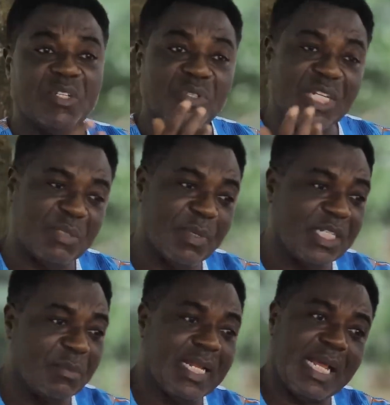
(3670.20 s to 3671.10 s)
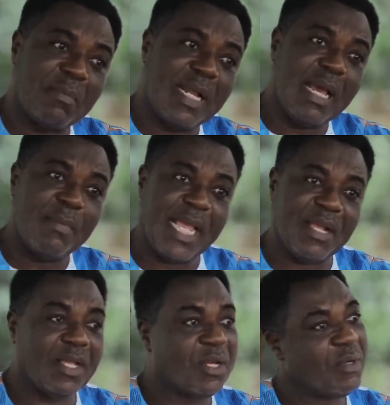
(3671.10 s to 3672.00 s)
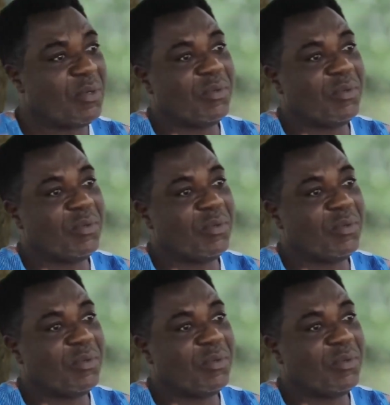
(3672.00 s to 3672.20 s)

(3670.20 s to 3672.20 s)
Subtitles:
You know, I do respect to my bad by